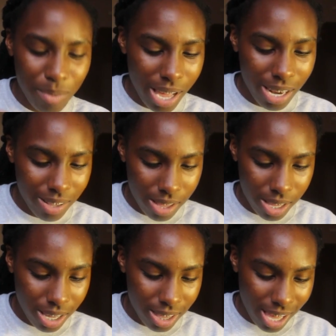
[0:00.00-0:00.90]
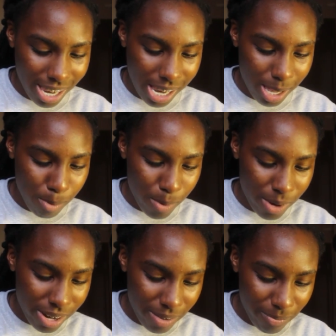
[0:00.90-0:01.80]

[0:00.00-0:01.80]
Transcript: But I don't think that anymore.